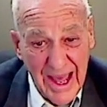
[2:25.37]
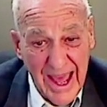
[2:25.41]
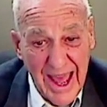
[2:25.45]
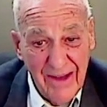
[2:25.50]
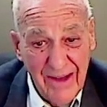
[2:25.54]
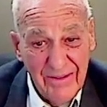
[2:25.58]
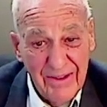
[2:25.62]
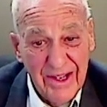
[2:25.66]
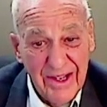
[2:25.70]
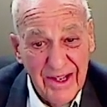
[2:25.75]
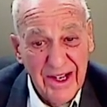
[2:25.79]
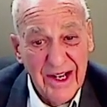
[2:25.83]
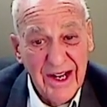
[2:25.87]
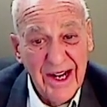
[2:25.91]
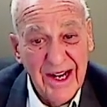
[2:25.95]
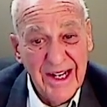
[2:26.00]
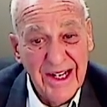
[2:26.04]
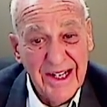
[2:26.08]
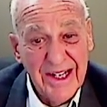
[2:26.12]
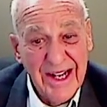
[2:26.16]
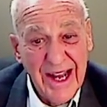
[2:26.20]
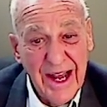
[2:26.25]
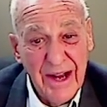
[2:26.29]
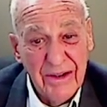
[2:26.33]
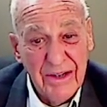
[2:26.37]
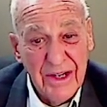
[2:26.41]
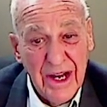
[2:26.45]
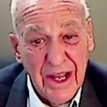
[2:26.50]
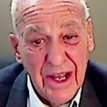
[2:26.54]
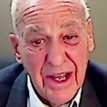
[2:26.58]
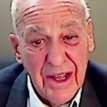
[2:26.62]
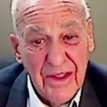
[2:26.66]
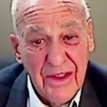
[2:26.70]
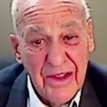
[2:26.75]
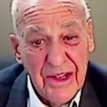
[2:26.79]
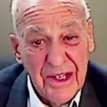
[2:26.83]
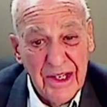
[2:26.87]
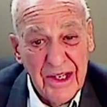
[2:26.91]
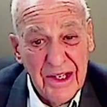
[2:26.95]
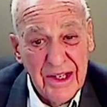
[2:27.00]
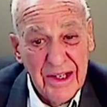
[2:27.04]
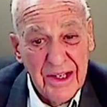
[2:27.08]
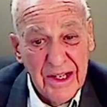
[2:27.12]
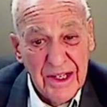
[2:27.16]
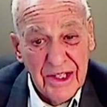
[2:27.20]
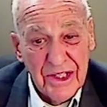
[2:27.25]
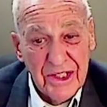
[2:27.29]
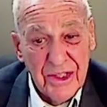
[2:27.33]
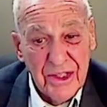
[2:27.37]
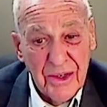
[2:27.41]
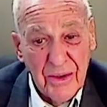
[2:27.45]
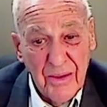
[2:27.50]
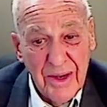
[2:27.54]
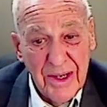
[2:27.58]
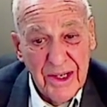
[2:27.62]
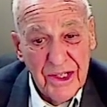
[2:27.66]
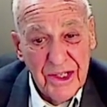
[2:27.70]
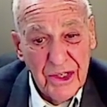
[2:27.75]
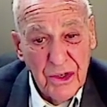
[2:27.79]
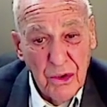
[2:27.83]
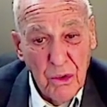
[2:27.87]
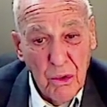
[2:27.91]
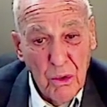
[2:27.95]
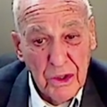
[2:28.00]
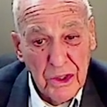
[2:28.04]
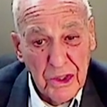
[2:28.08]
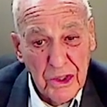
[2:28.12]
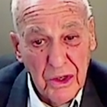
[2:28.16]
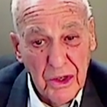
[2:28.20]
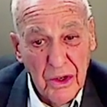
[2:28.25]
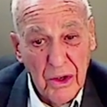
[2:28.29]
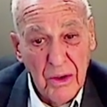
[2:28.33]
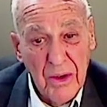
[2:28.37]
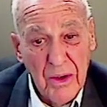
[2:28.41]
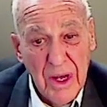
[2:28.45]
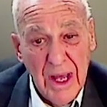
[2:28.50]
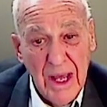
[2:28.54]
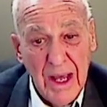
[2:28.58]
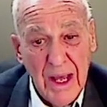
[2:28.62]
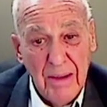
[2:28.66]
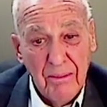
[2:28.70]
having cleaned out the syringe also,